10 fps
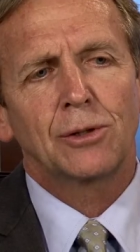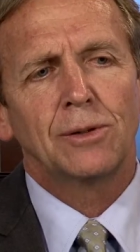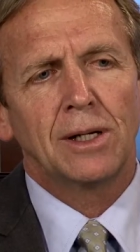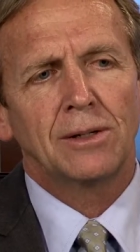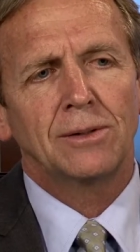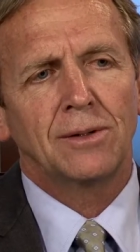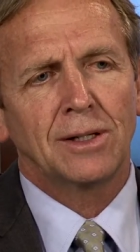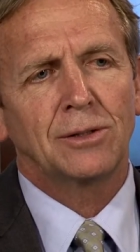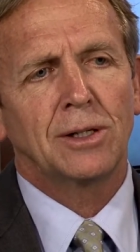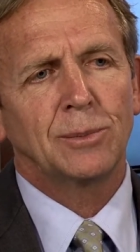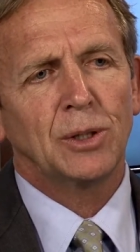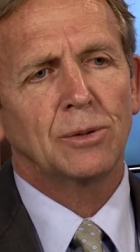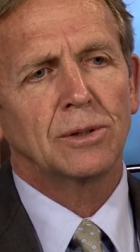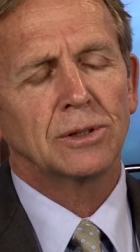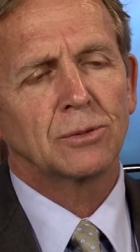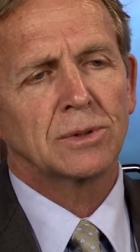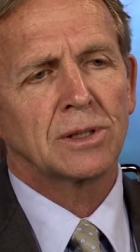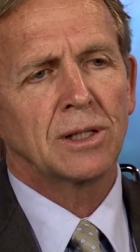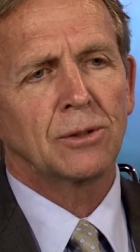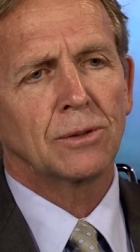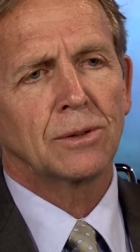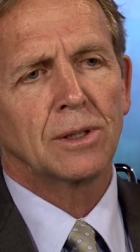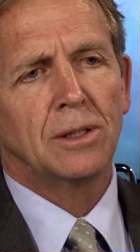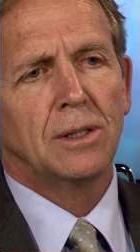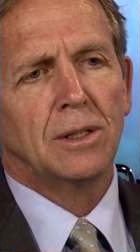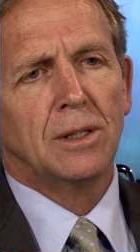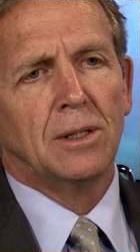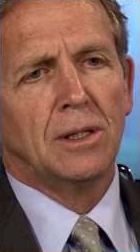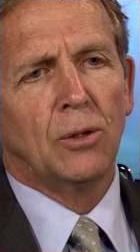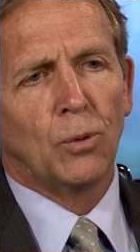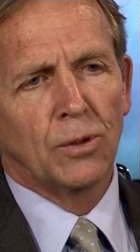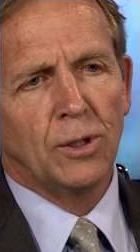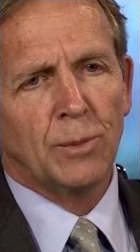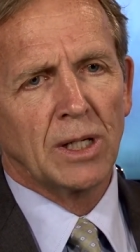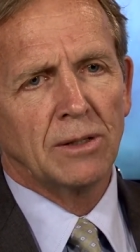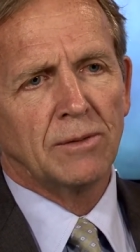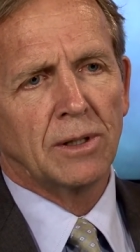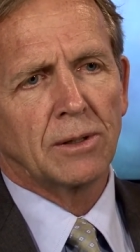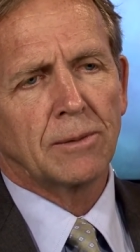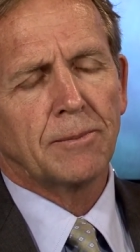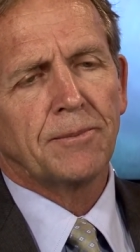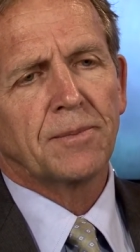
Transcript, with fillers: turned out that that Tommy Norris was later awarded the Medal of Honor